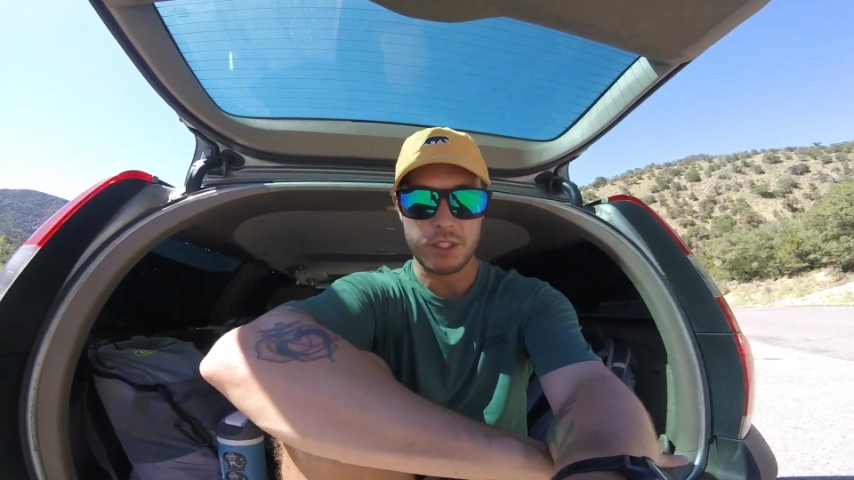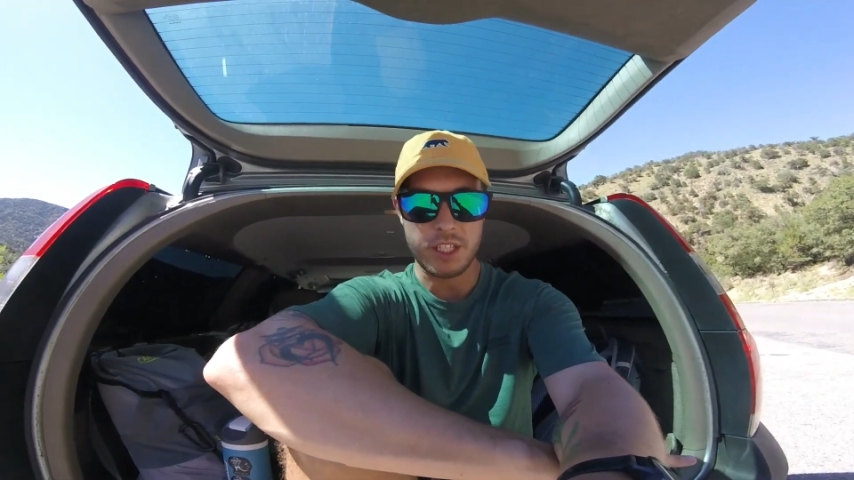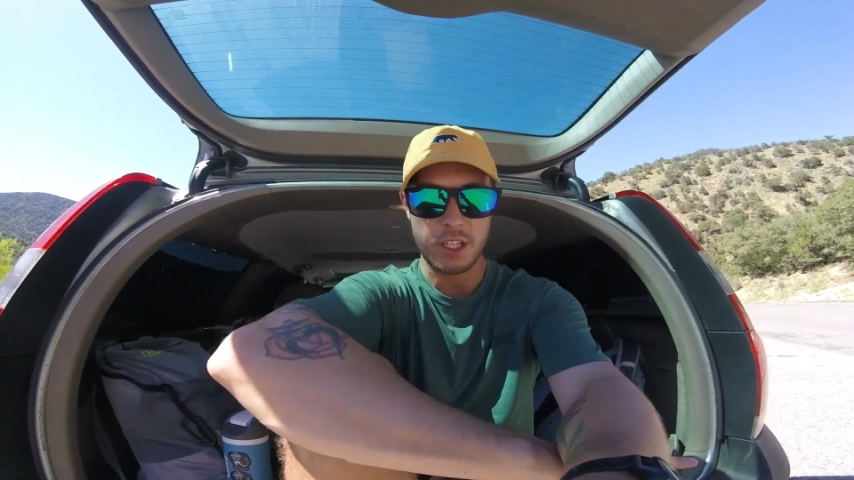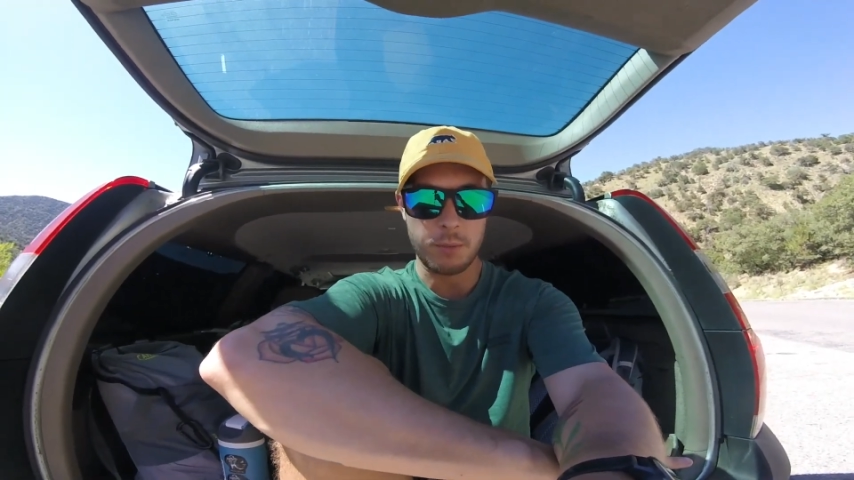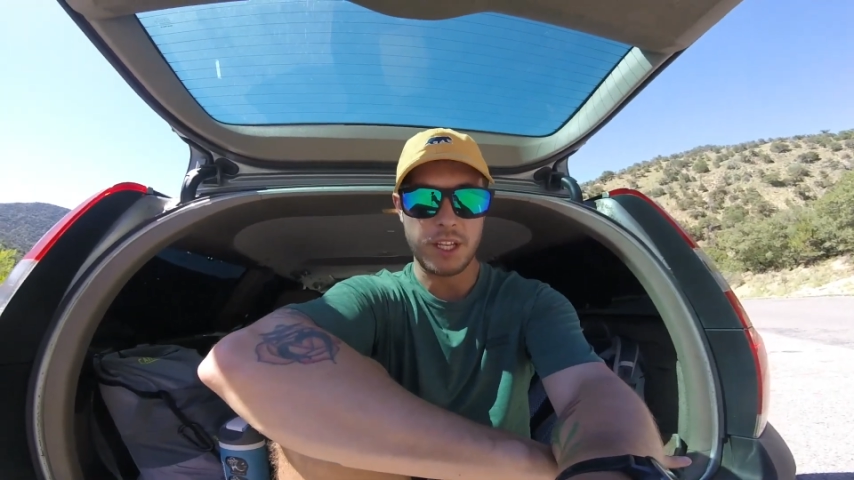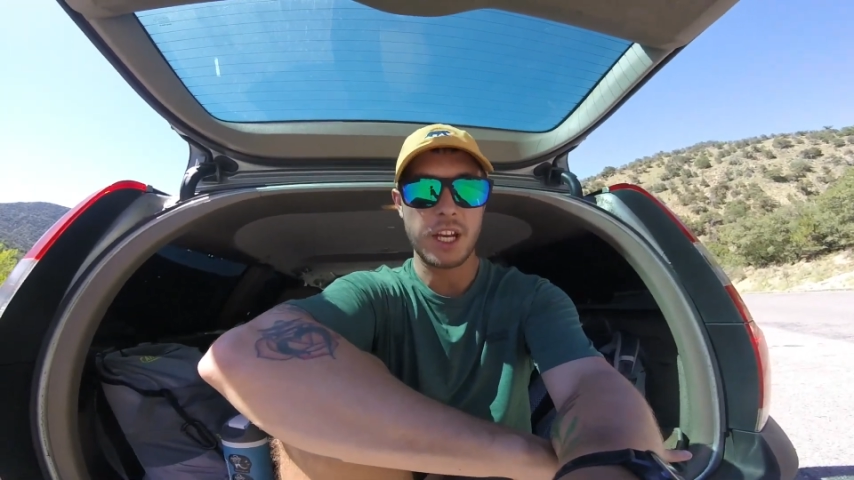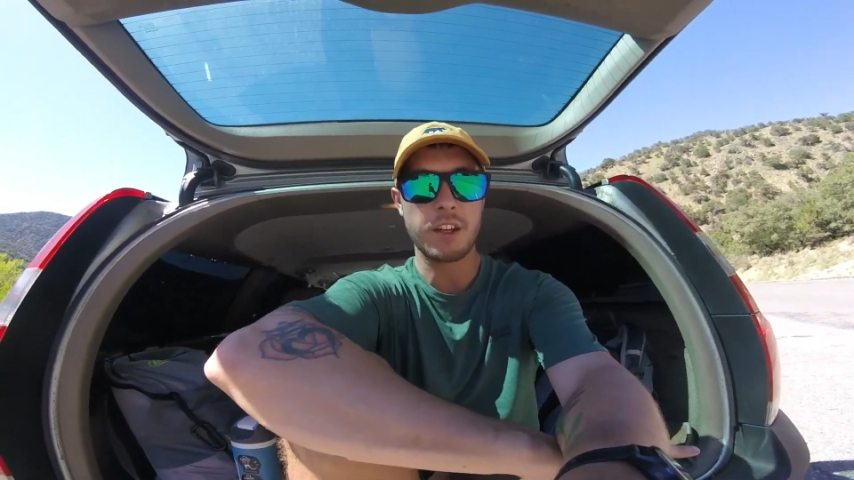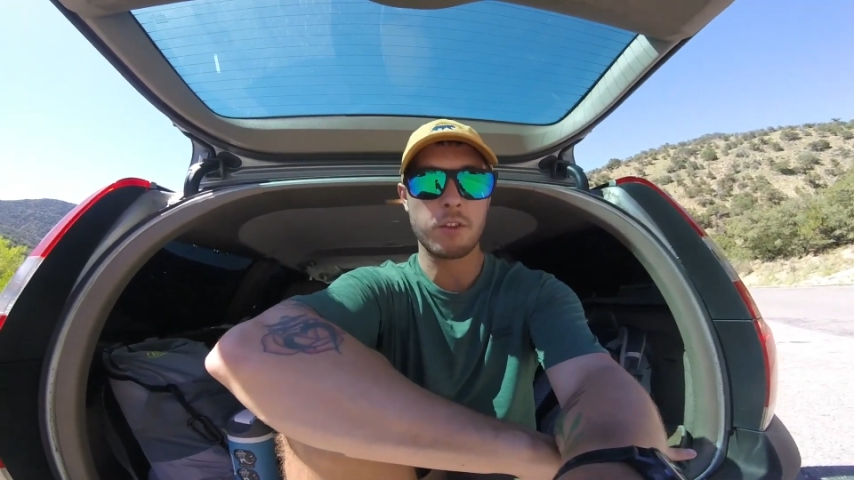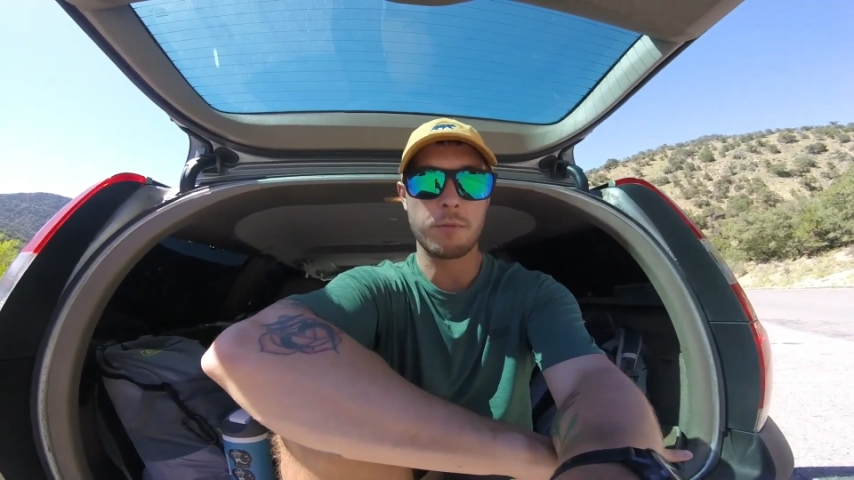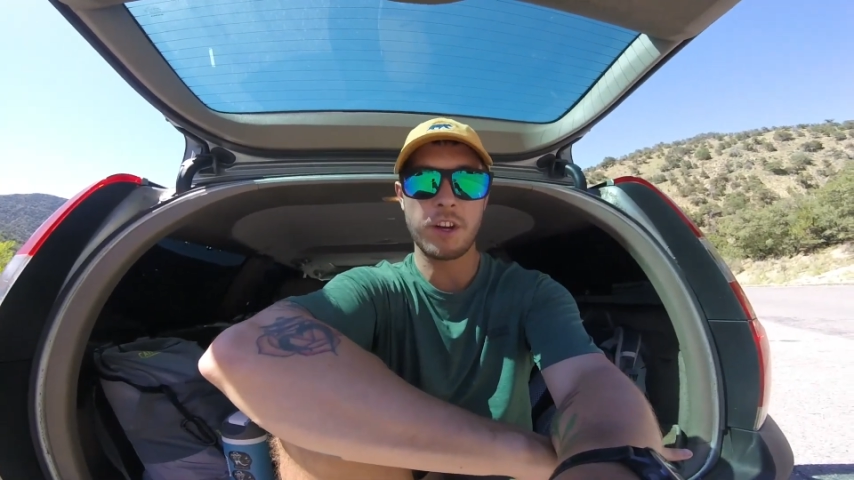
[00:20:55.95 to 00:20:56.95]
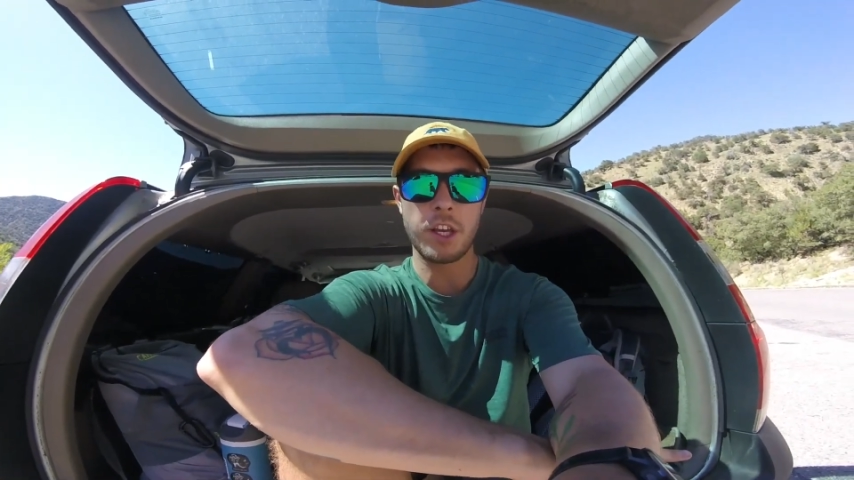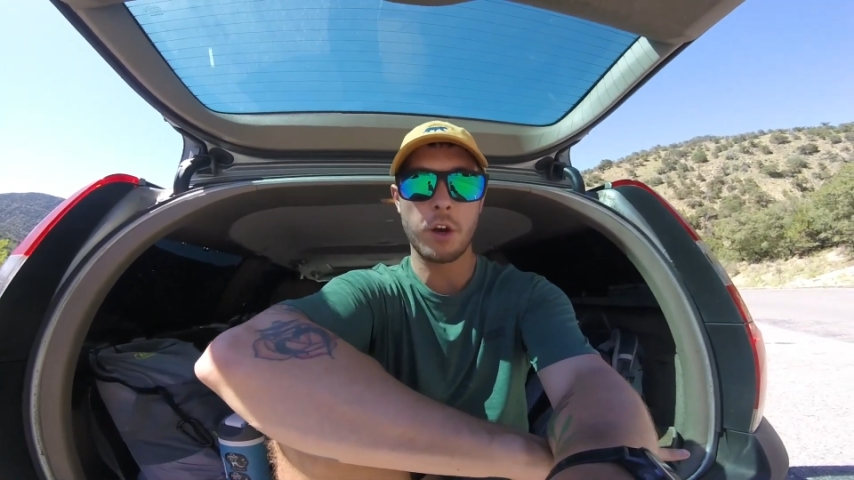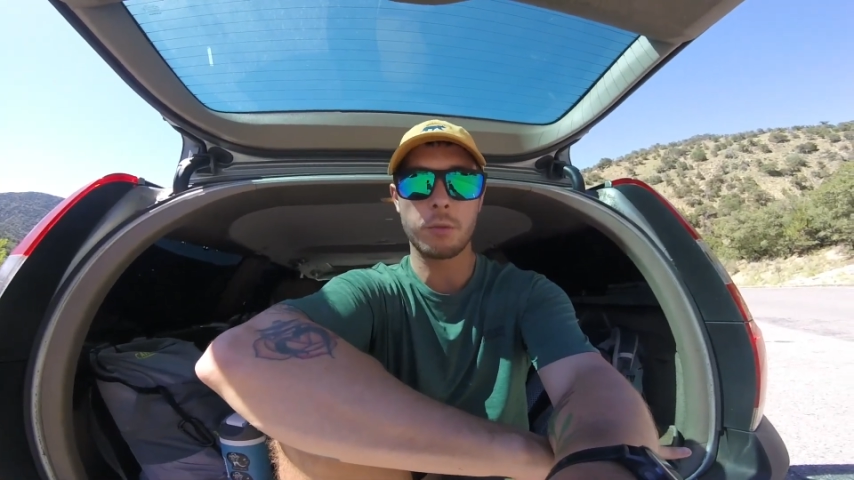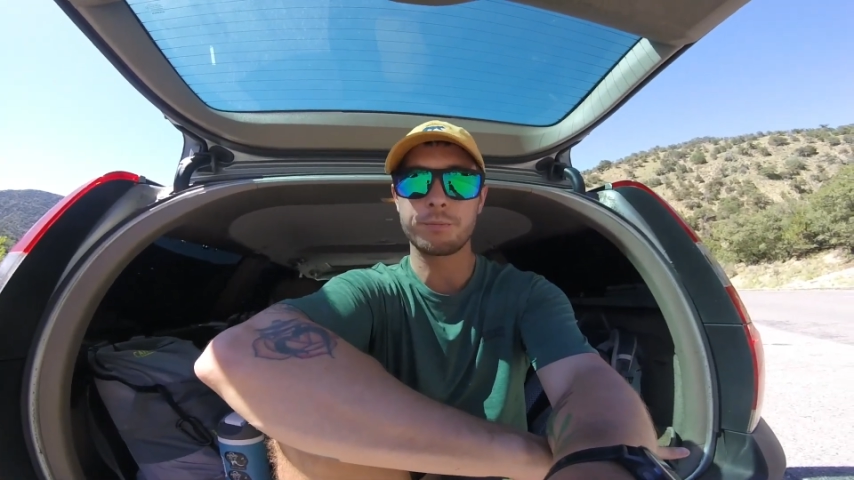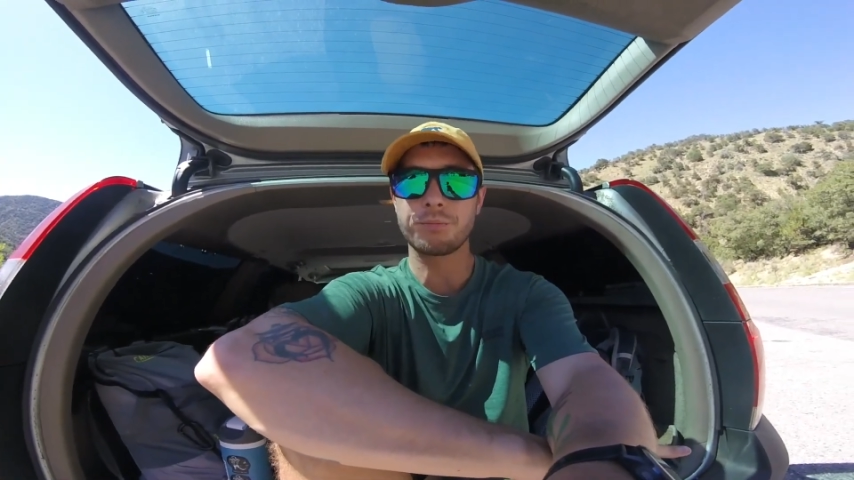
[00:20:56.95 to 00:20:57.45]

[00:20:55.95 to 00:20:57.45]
said in the beginning of the video.